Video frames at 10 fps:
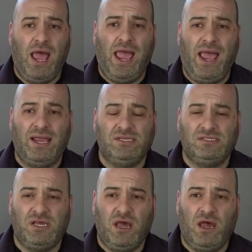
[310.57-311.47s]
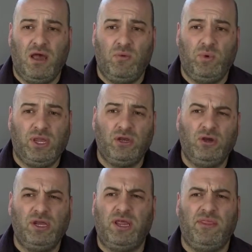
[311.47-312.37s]
and we could
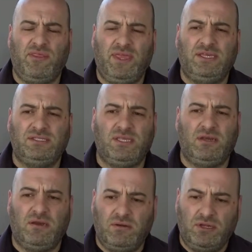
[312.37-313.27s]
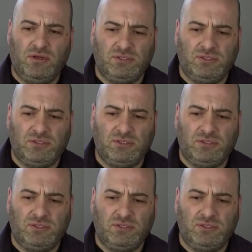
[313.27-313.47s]
look at other things that are,